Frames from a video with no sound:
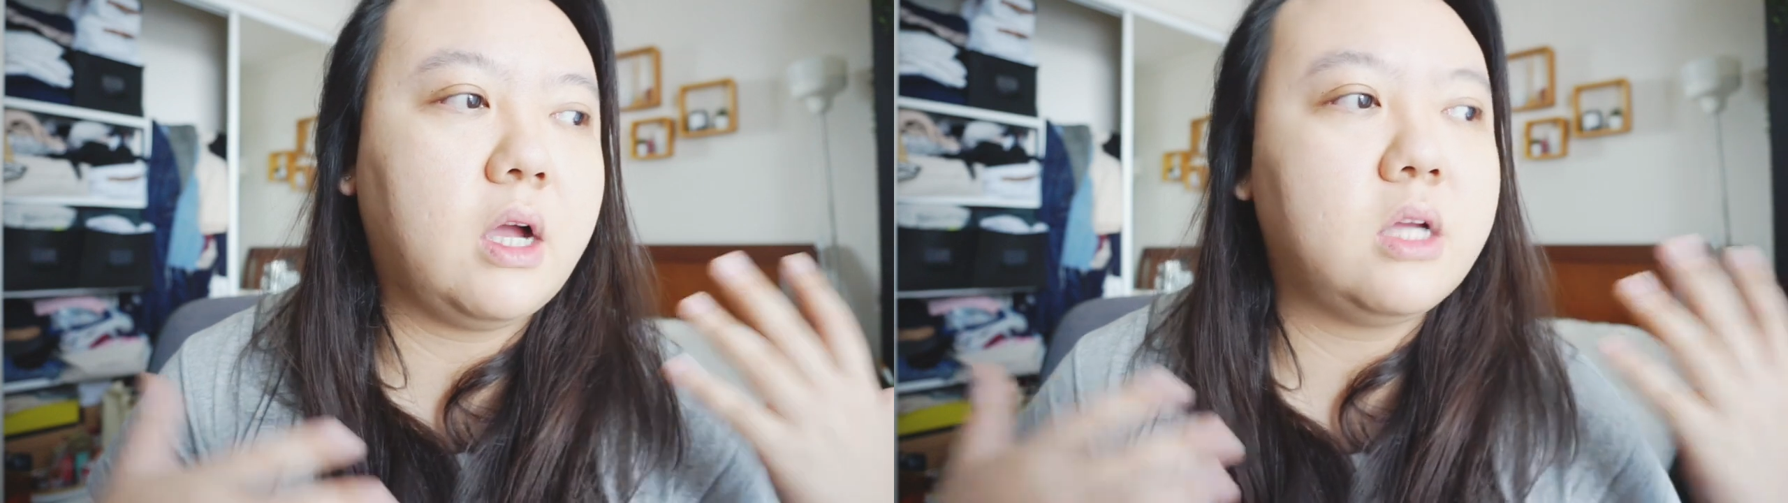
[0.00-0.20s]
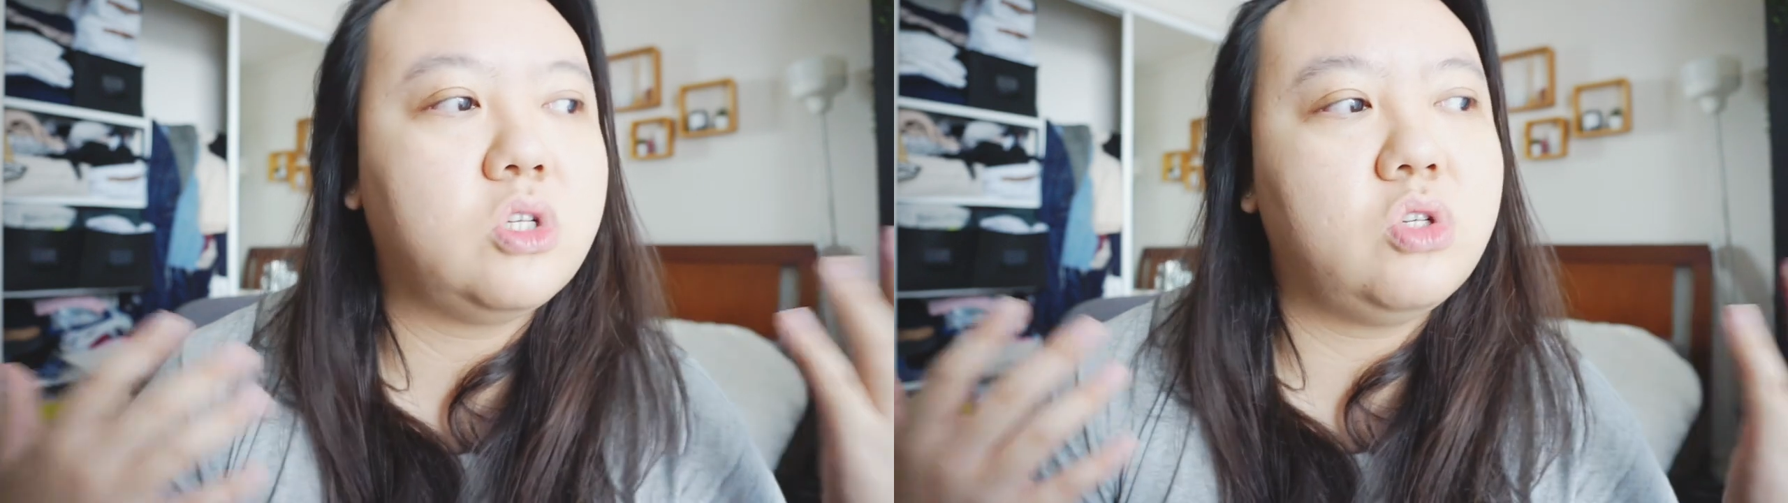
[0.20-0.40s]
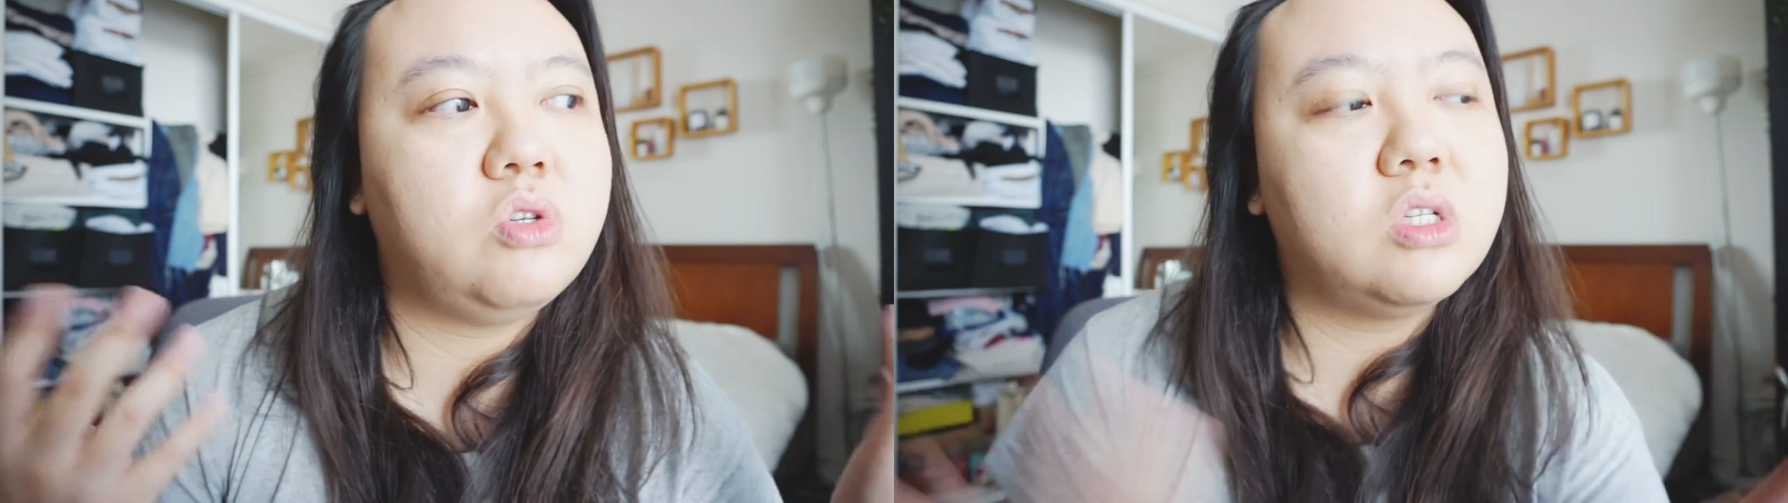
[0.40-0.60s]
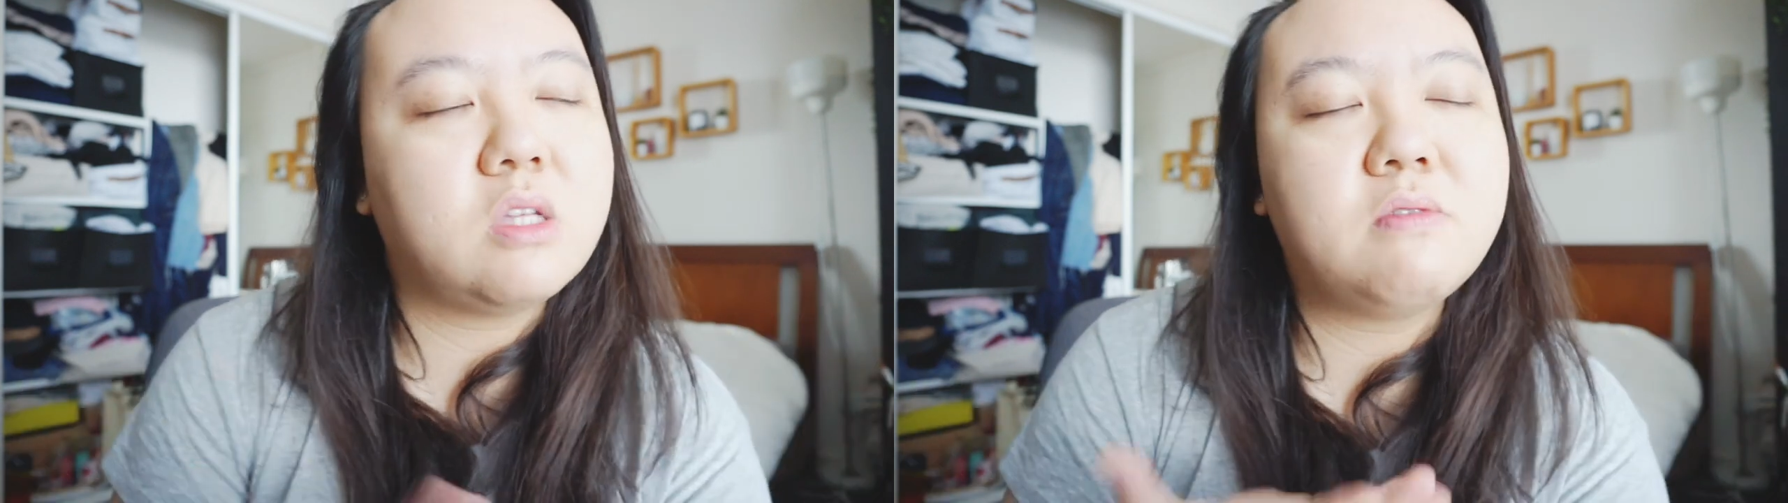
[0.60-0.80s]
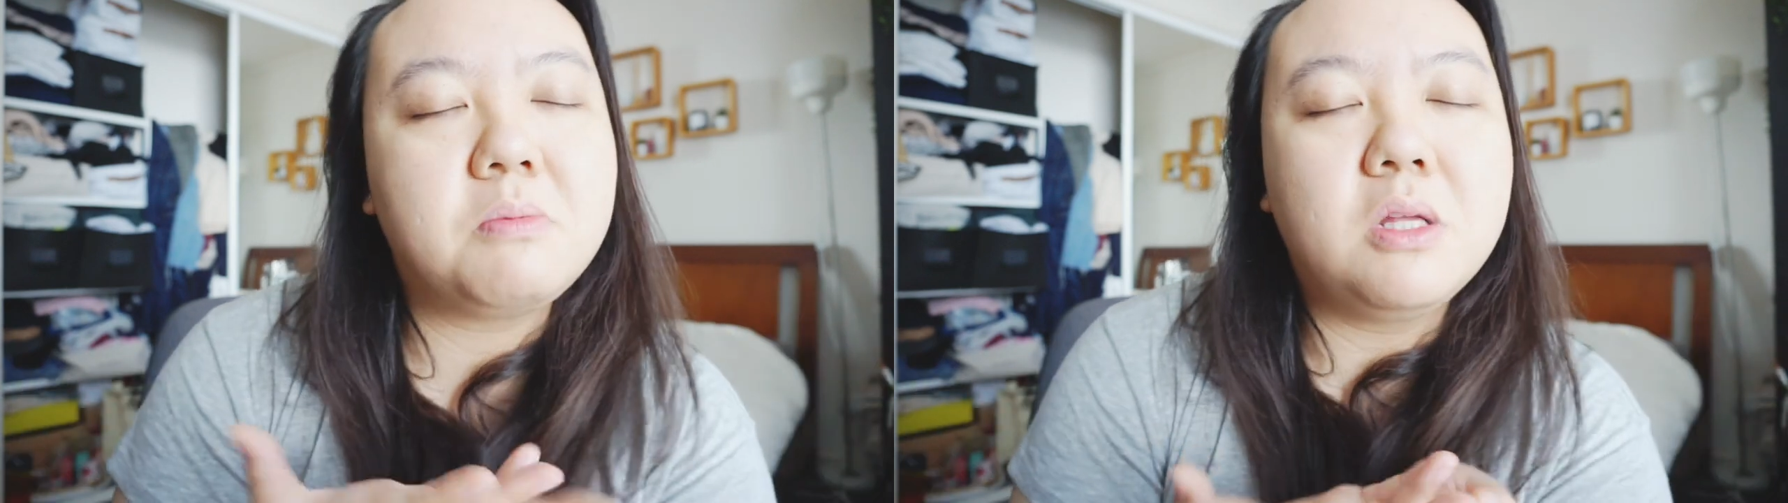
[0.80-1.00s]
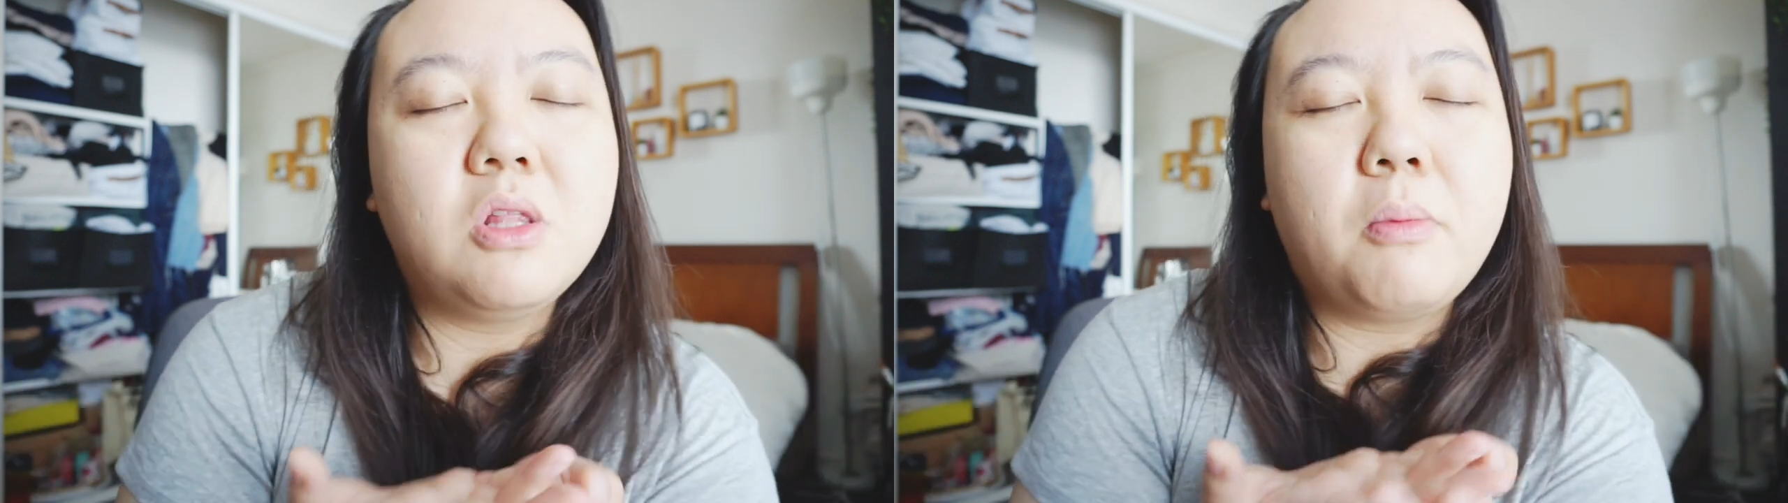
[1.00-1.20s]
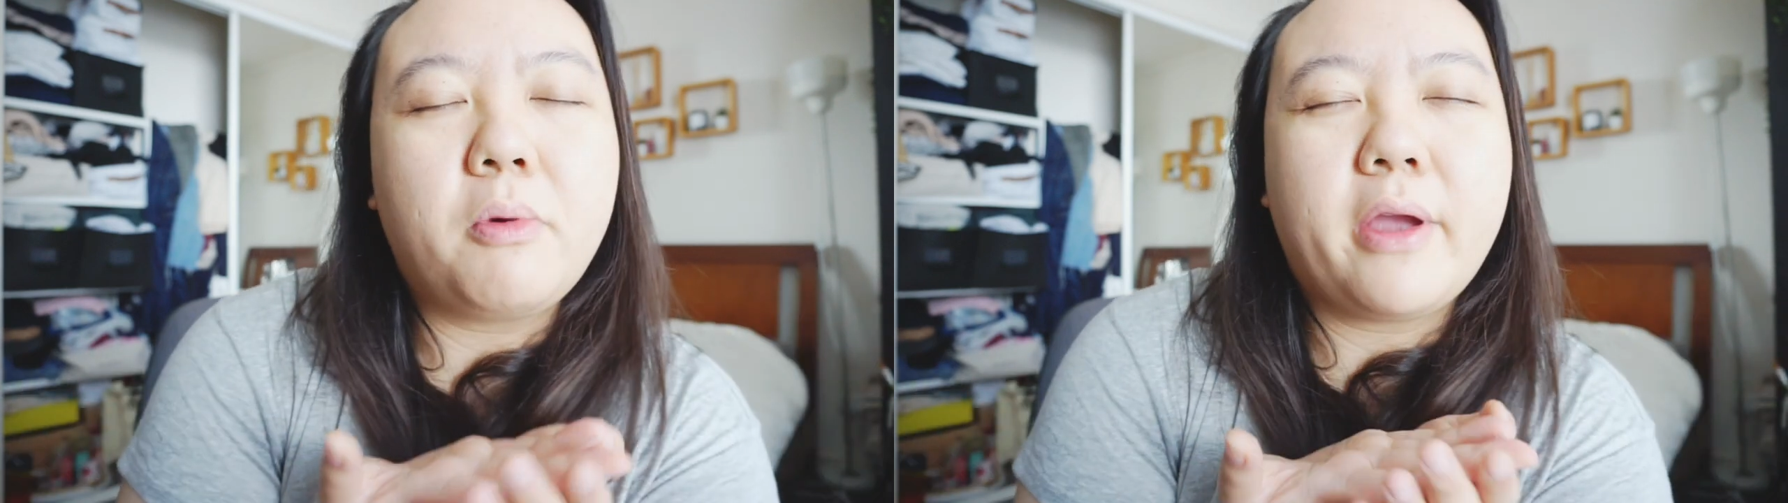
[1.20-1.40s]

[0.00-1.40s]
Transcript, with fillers: I you just have to be a lot more